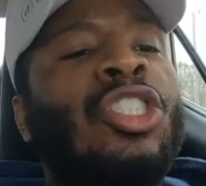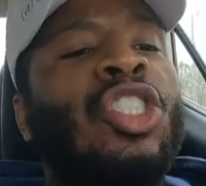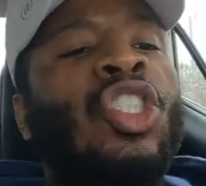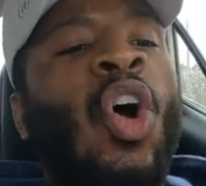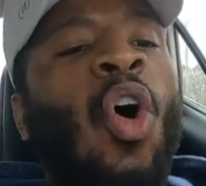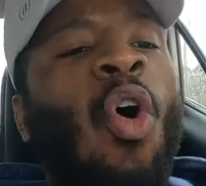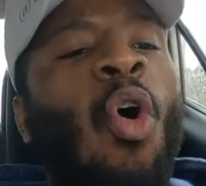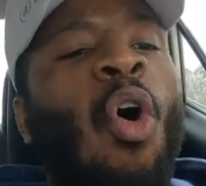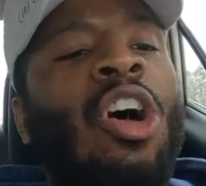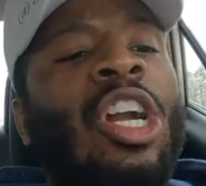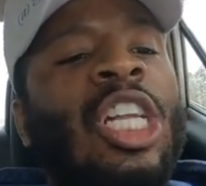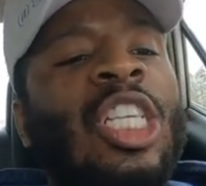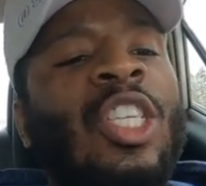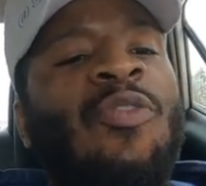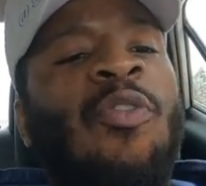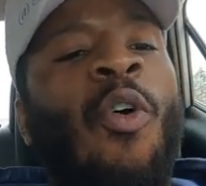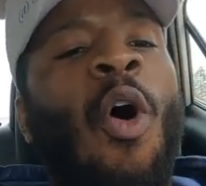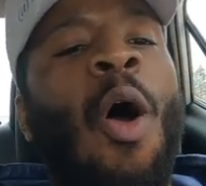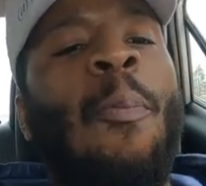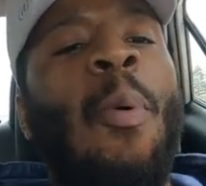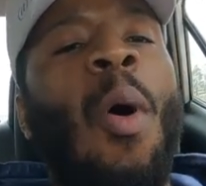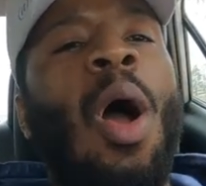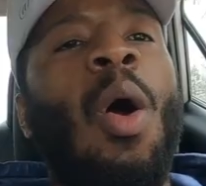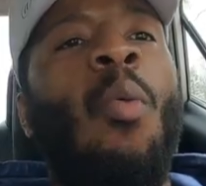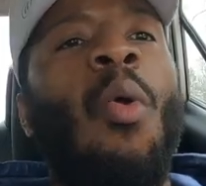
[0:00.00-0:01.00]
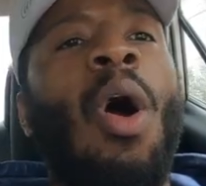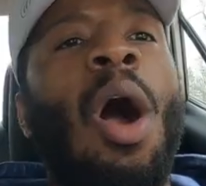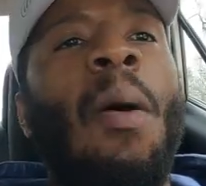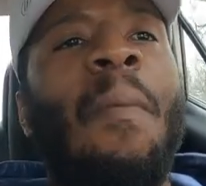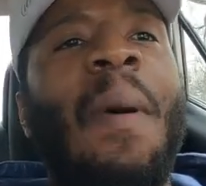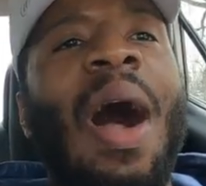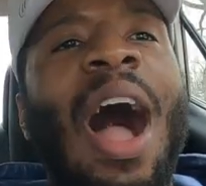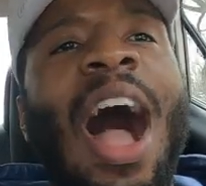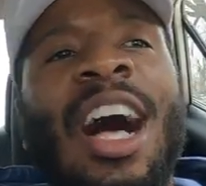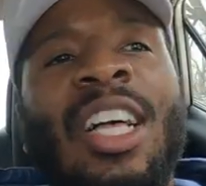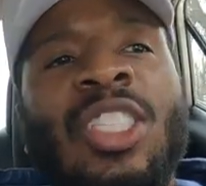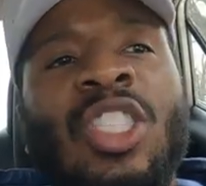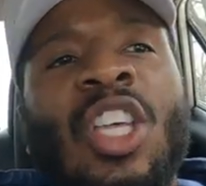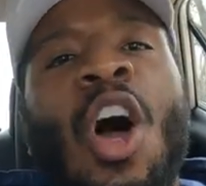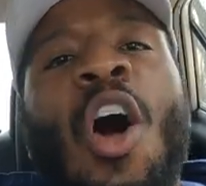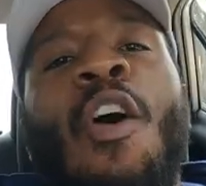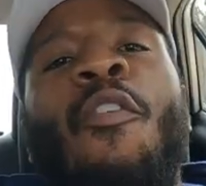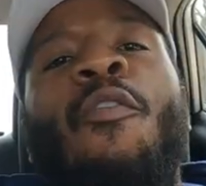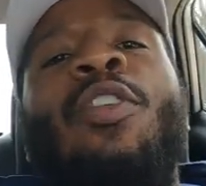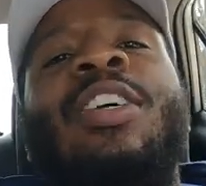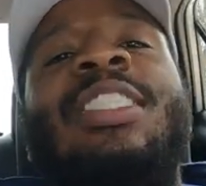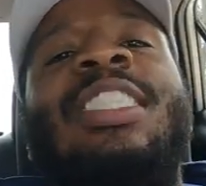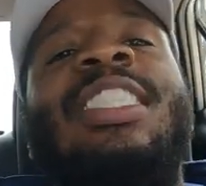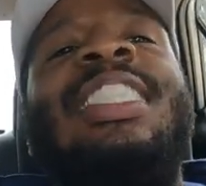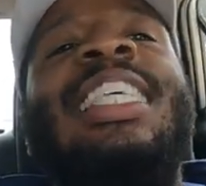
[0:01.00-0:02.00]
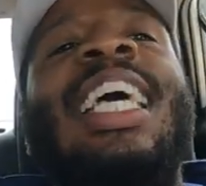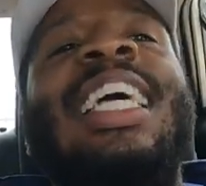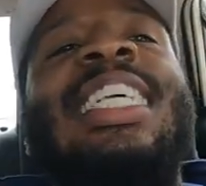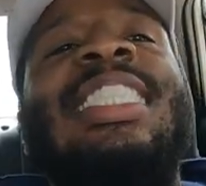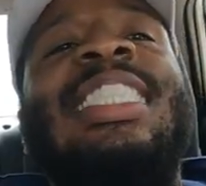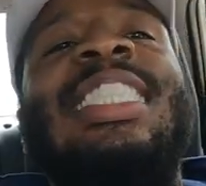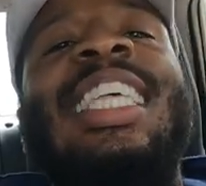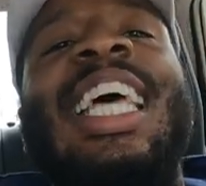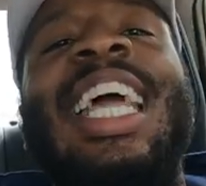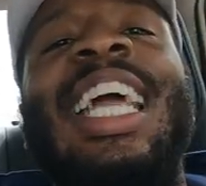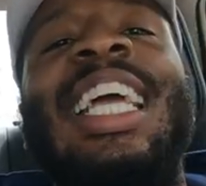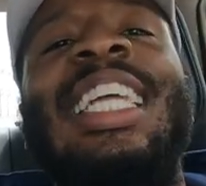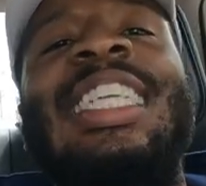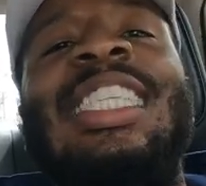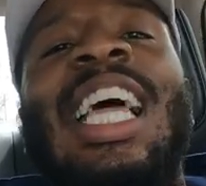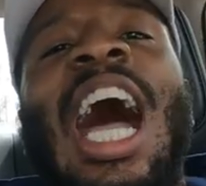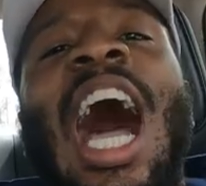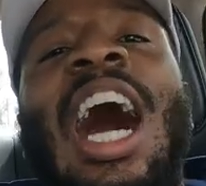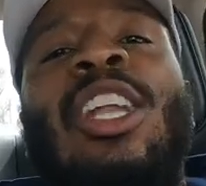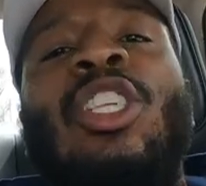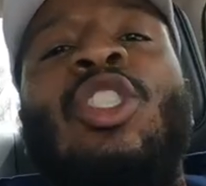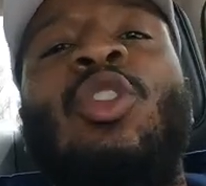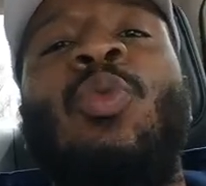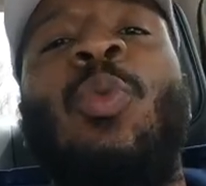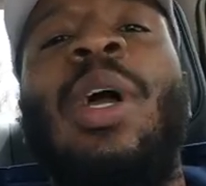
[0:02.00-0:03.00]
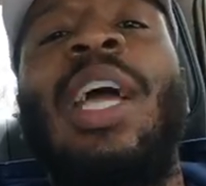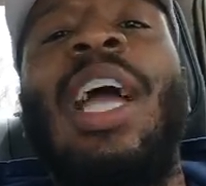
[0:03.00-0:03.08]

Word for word: Two orders, 4.1 miles for $16.